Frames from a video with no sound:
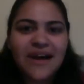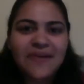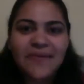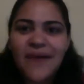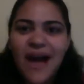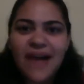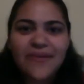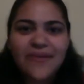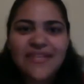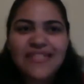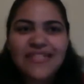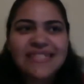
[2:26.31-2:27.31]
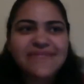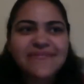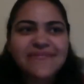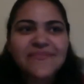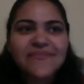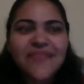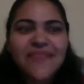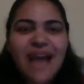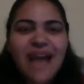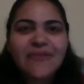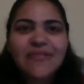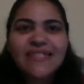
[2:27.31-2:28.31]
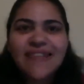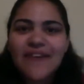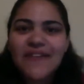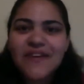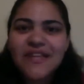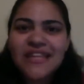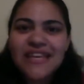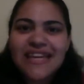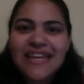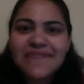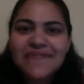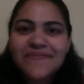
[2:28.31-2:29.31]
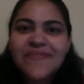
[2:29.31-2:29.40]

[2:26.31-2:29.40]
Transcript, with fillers: I, I was, I was definitely